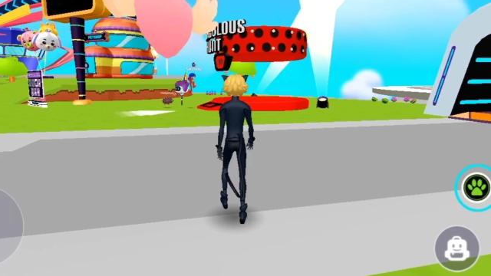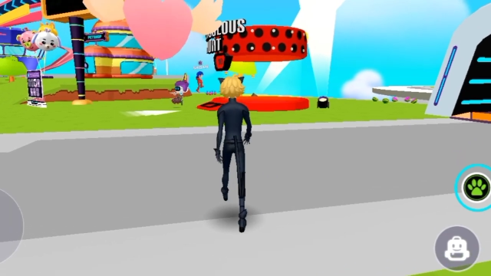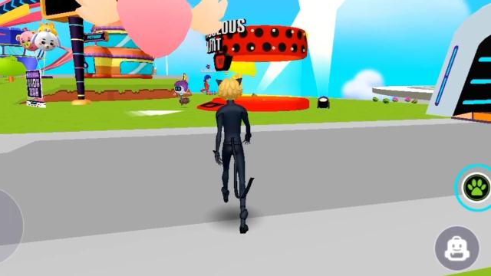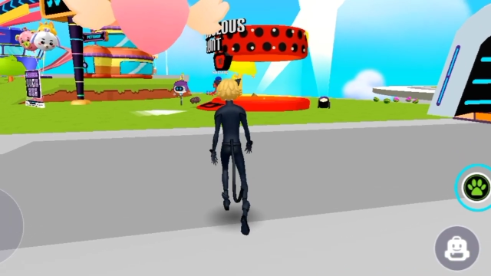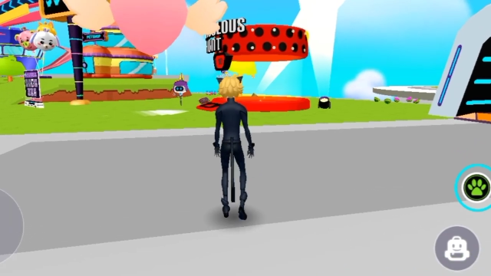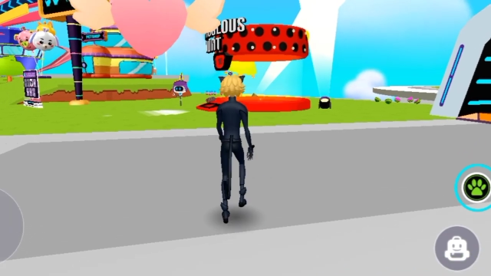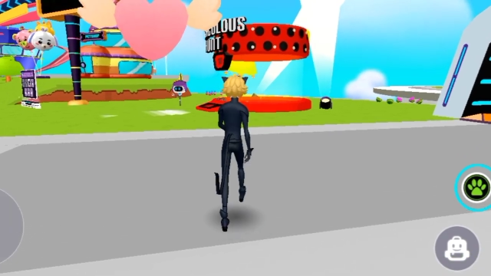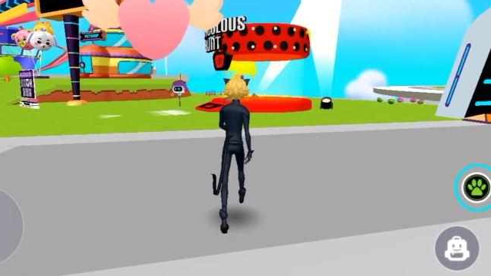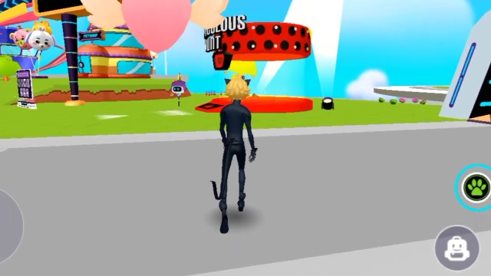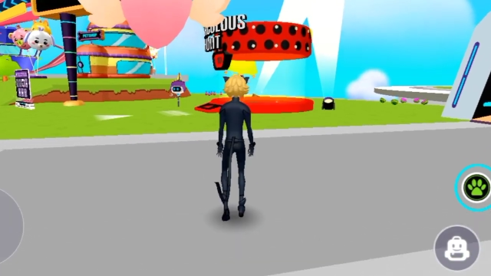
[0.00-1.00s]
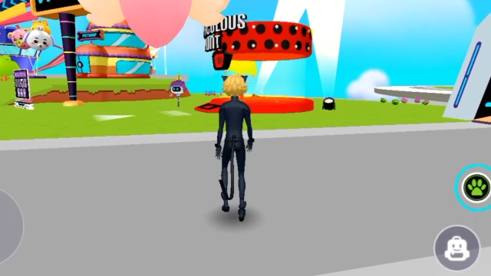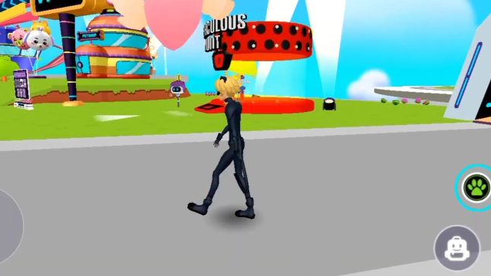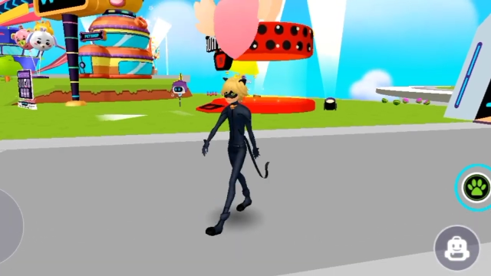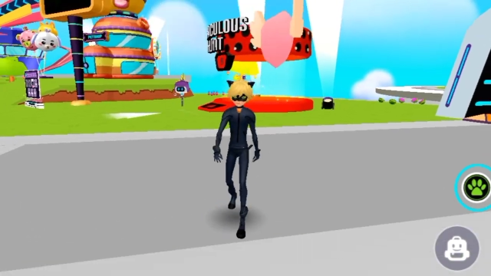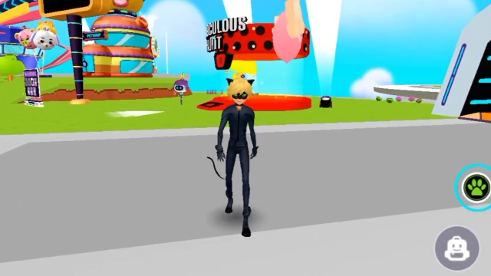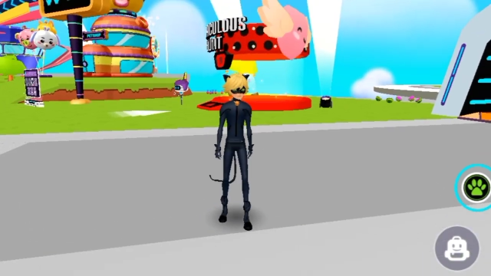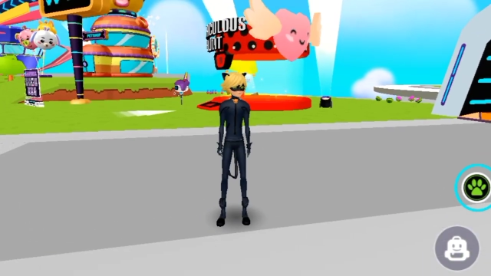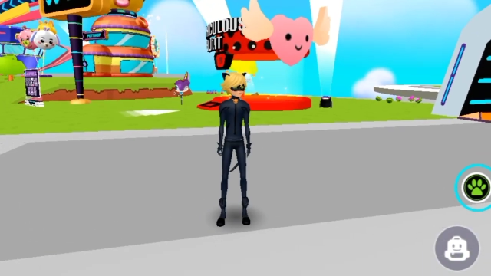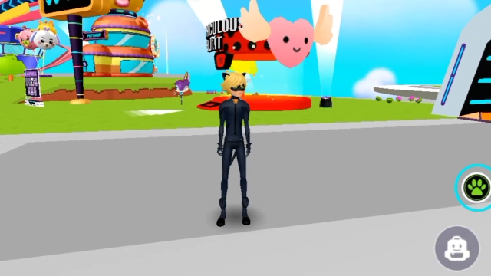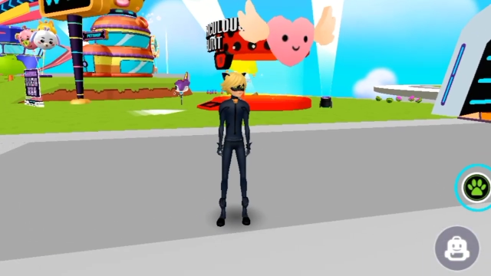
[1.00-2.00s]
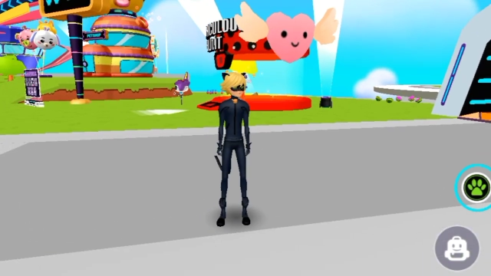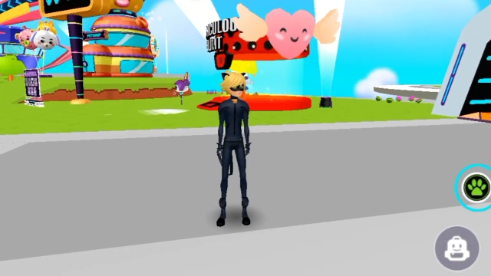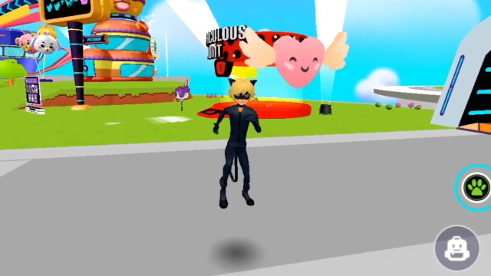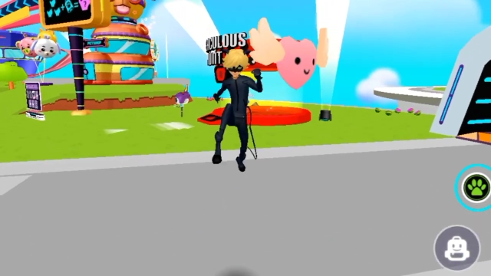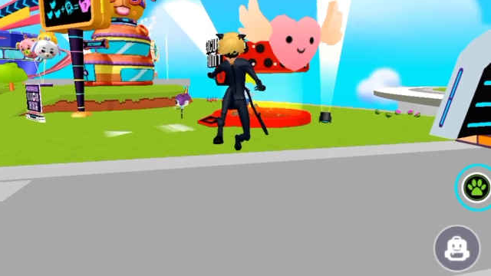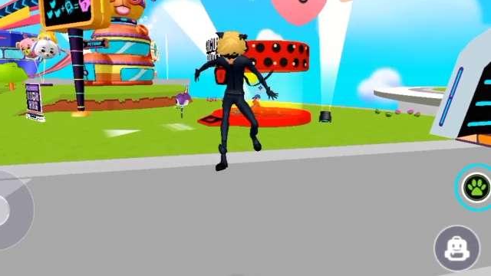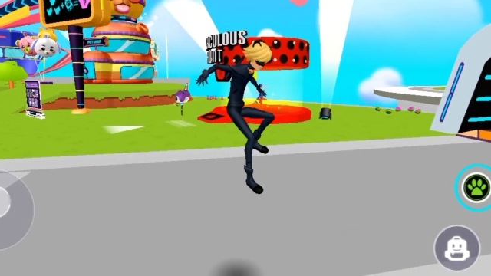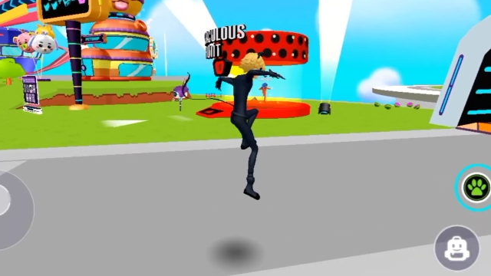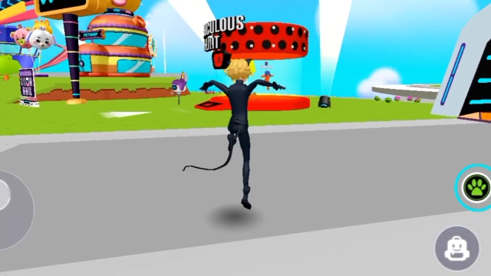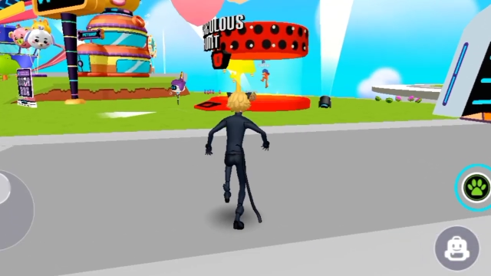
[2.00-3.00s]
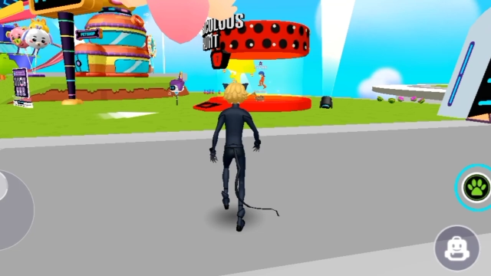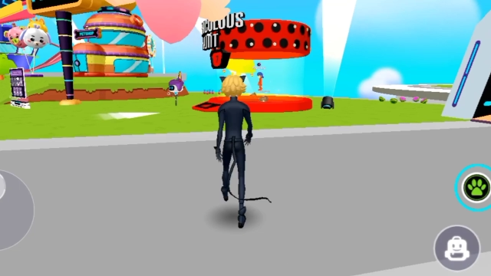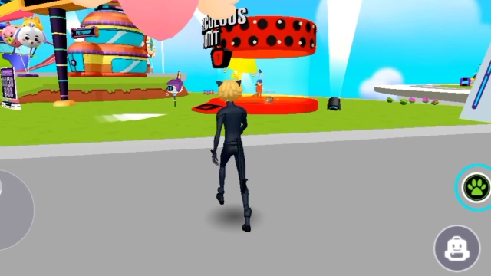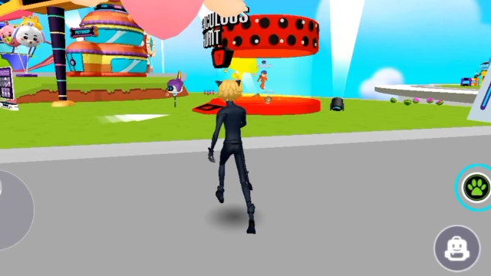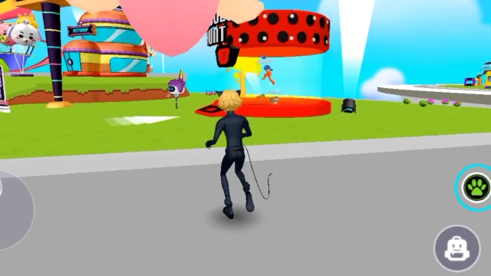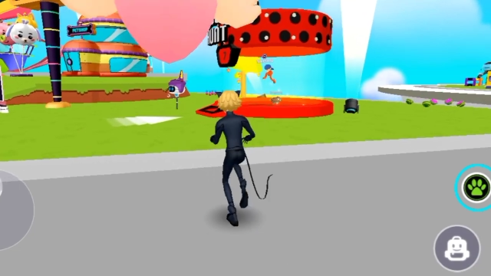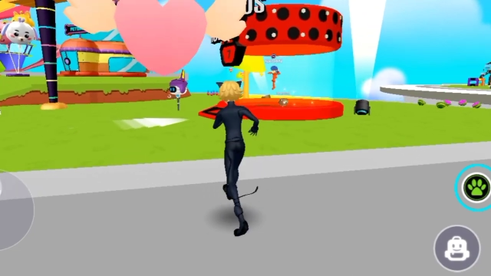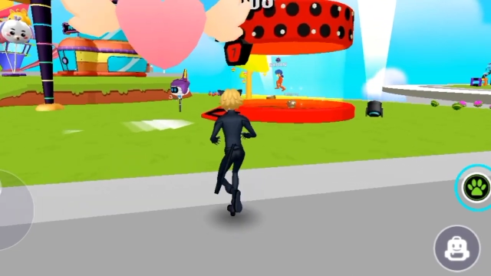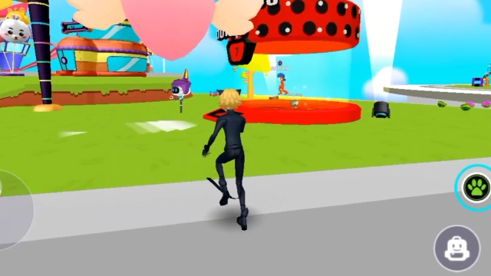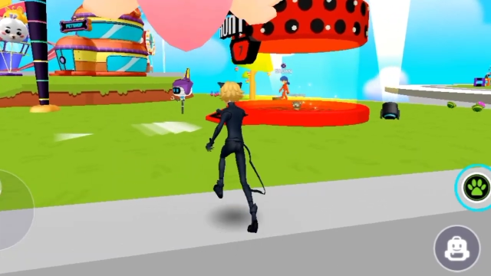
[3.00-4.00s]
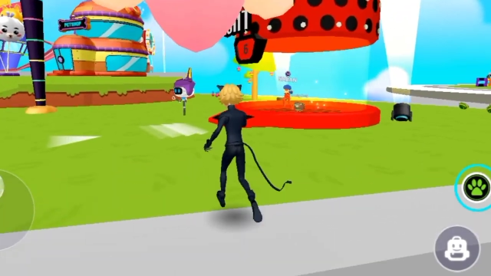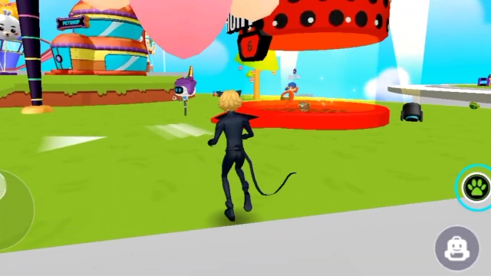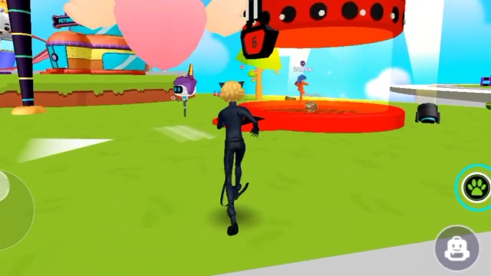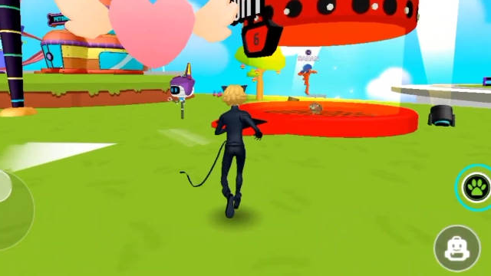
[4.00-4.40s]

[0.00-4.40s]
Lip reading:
(no speaker visible)